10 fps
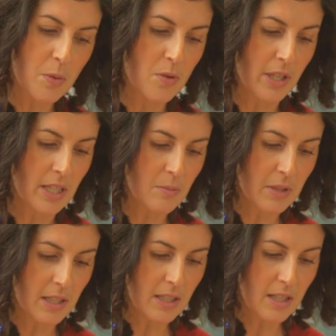runny,
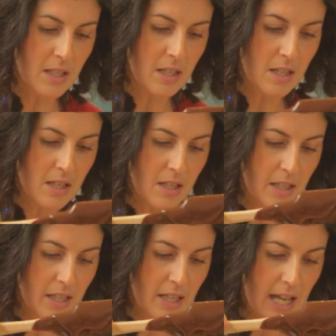but look
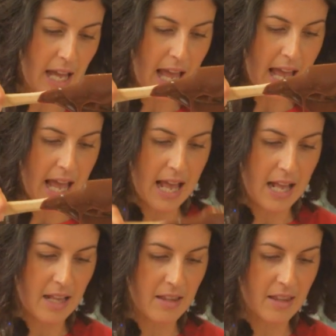at
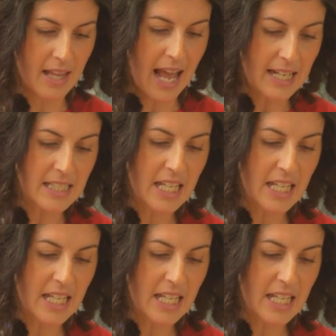that.